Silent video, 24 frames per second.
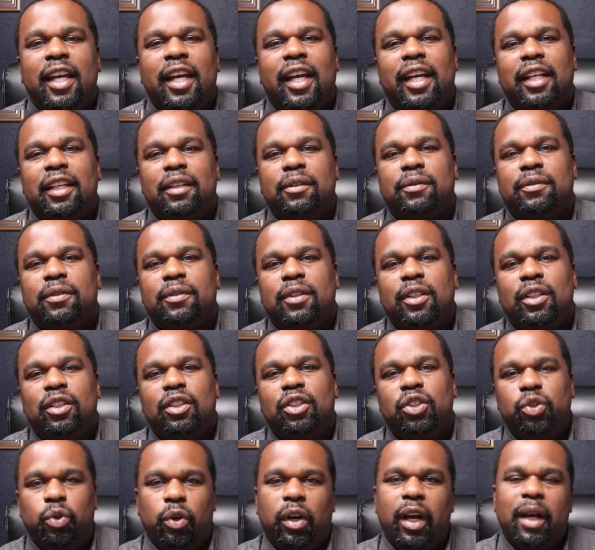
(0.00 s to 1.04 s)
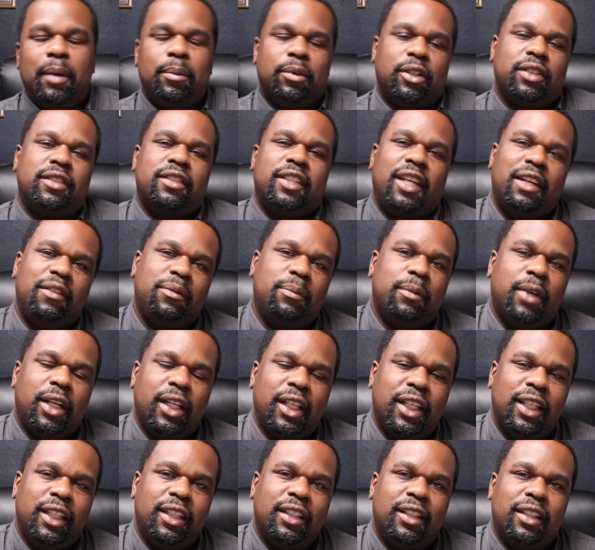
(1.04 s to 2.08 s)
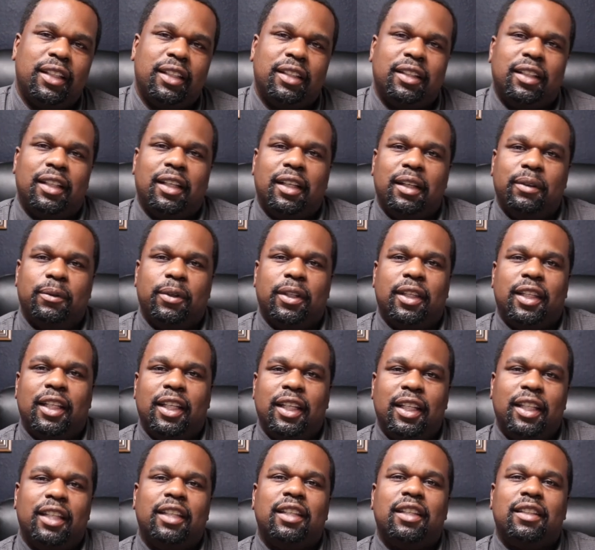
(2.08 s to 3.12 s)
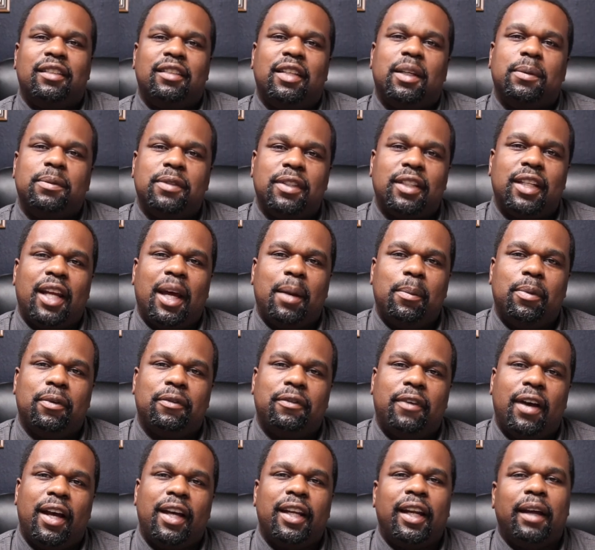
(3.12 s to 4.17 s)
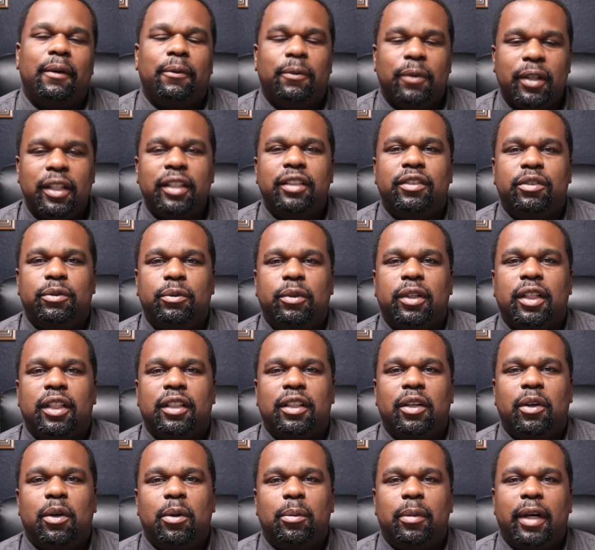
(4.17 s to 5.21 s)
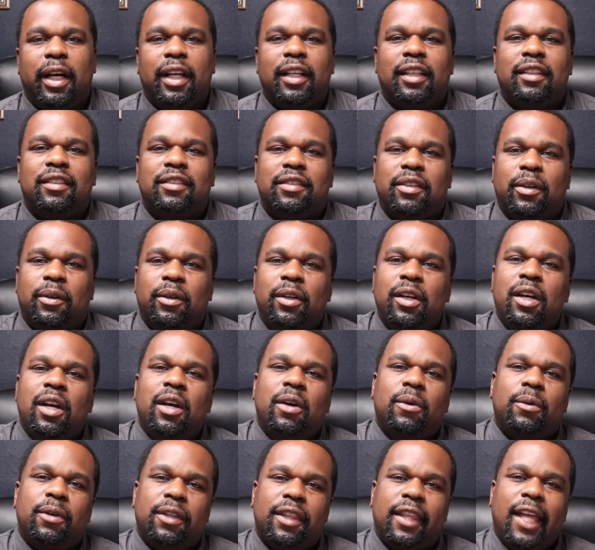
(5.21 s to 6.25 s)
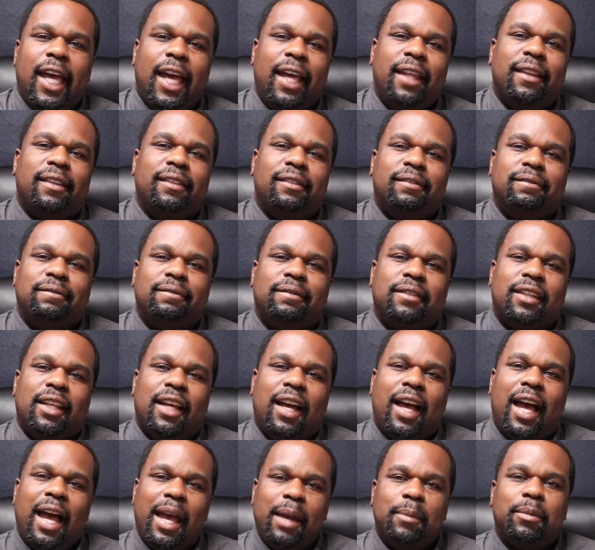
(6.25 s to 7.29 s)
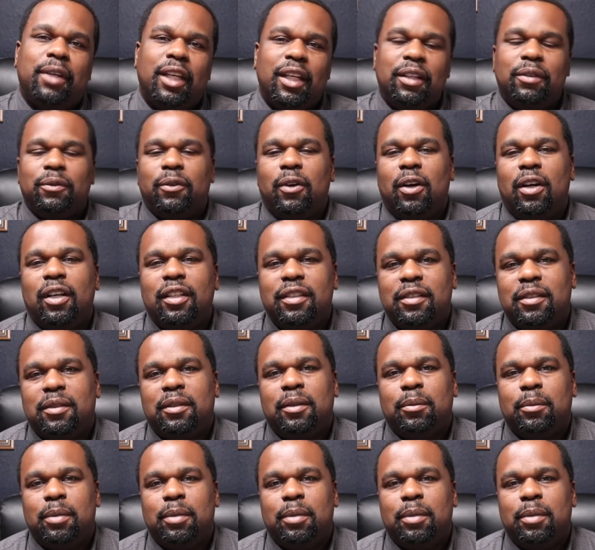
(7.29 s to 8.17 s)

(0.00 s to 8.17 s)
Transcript: And if you are able to save money and with any of the tips that I provide, I really do want to know about it. So with that, I am Ken Ross.